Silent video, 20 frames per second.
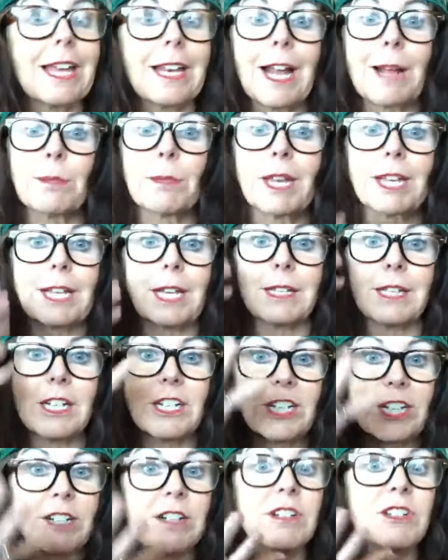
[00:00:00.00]
And I'm like, and the
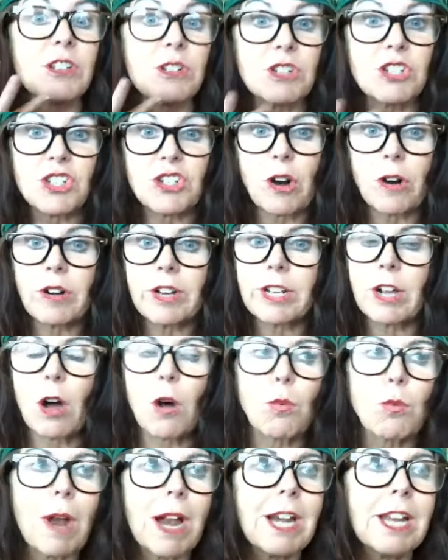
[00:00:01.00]
tears are starting
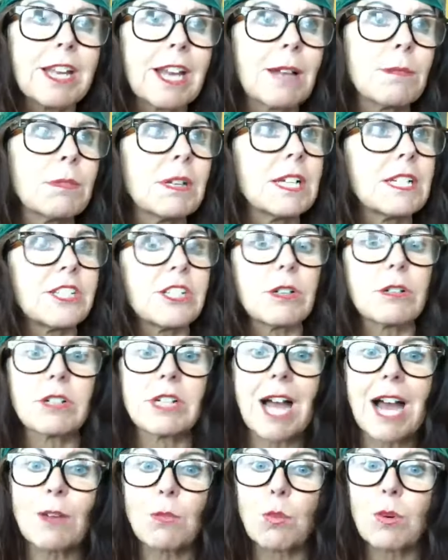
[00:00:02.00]
already. I'm like, dear
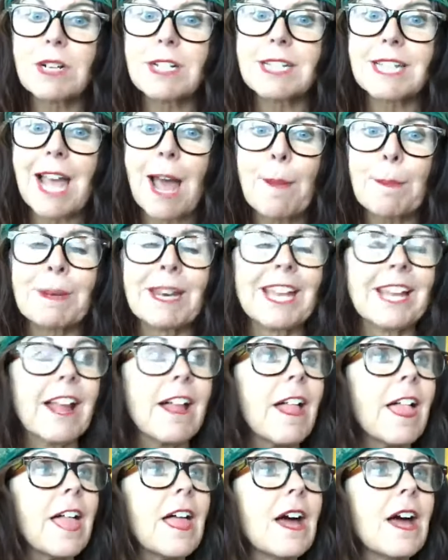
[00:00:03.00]
God, what is happening?